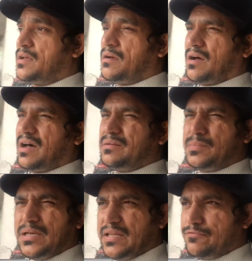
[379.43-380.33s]

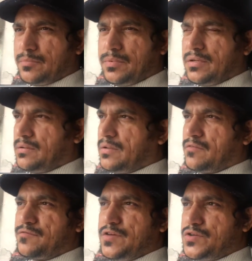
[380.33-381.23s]
unbelievable
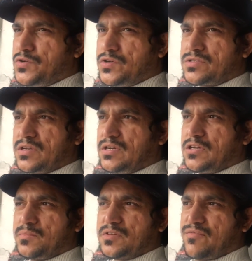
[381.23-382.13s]
features in
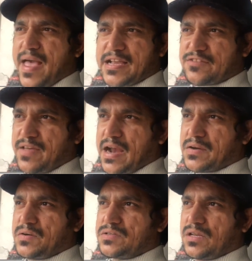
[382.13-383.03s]
terms of X
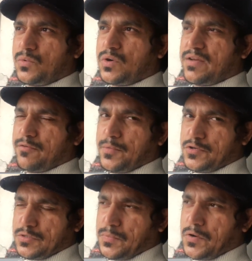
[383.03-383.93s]
factors, and you would never be
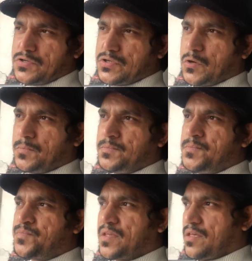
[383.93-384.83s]
disappointed. So
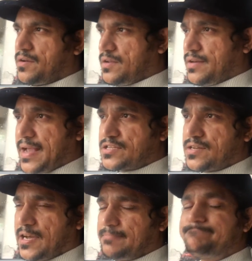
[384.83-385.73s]
till next
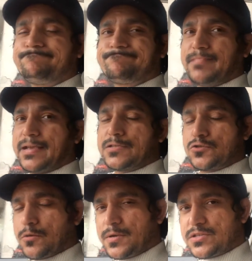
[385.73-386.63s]
time, thank you
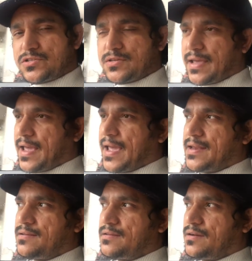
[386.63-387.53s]
so much,
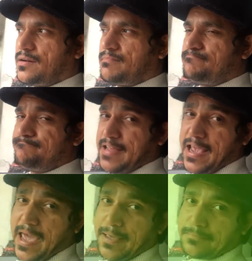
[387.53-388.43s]
and take care.